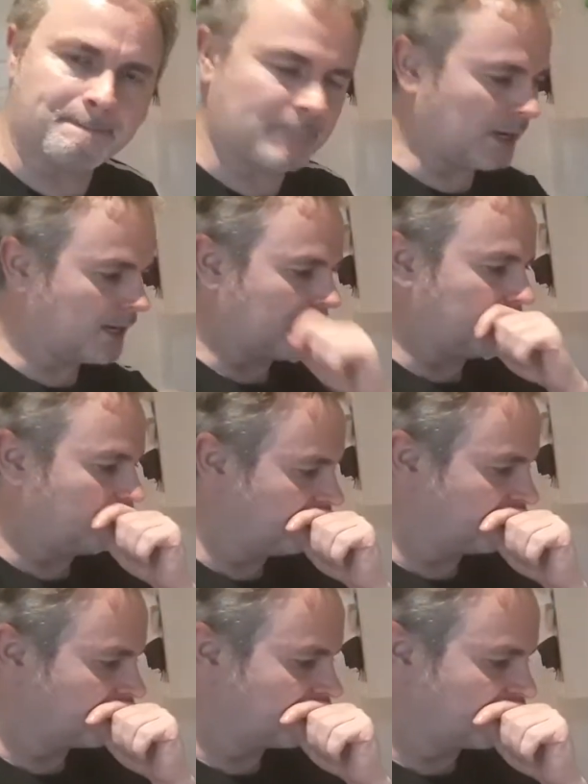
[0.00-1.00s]

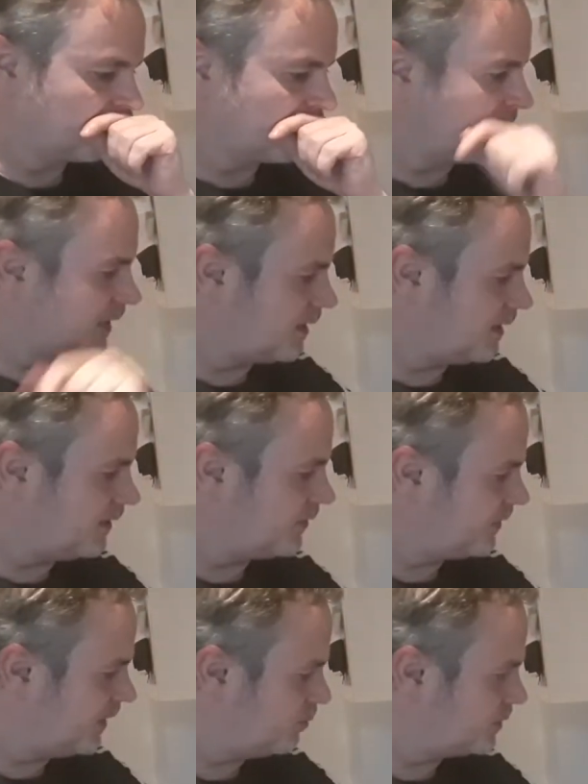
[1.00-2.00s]
I
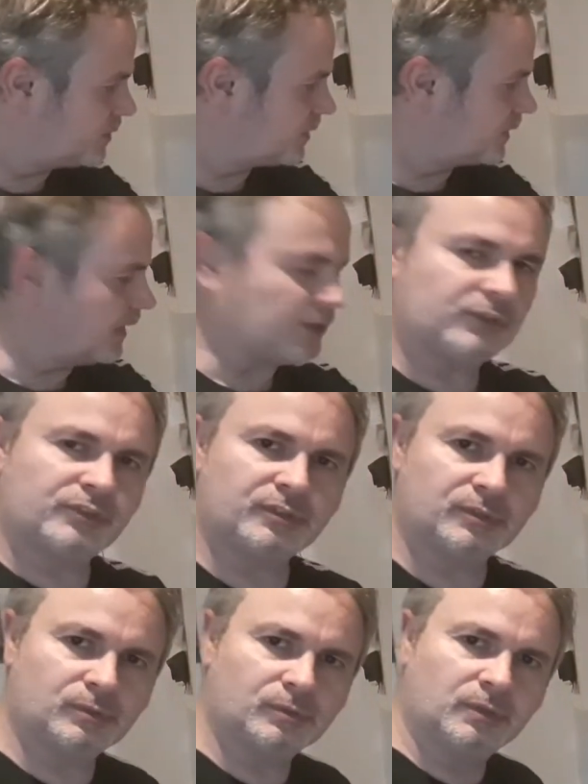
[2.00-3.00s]
think we should cut
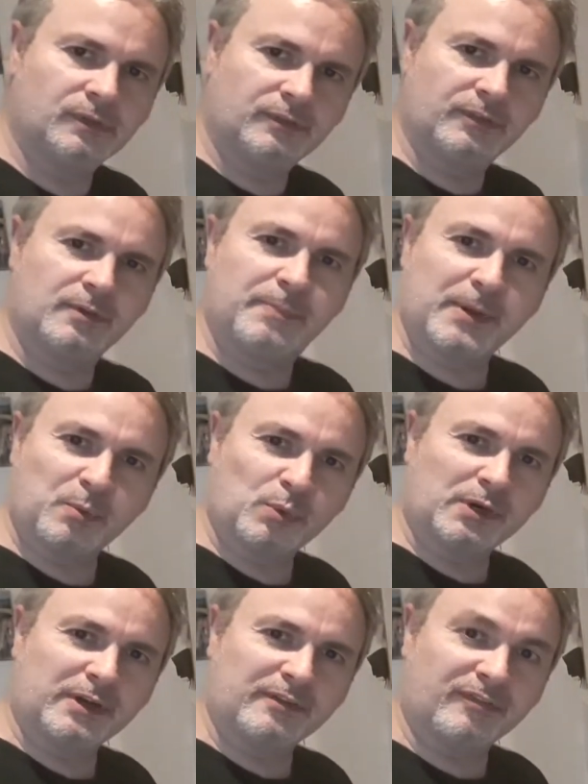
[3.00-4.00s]
to the bit
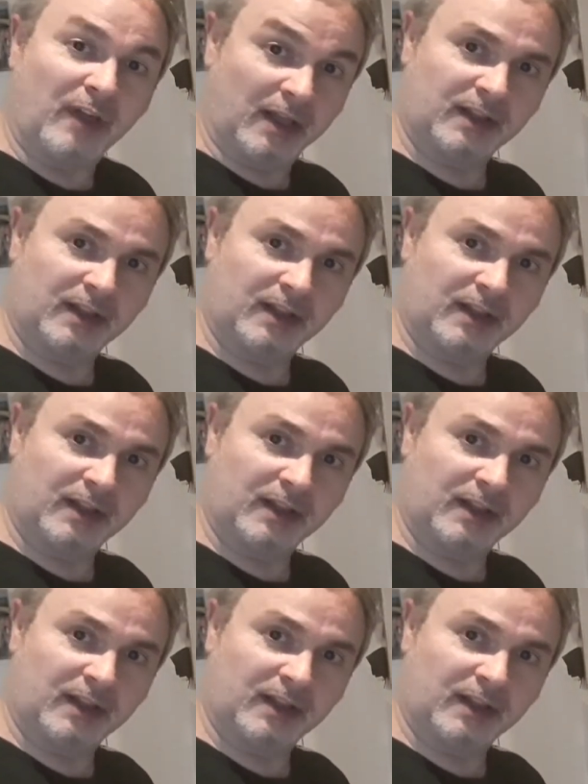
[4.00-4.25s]
where I've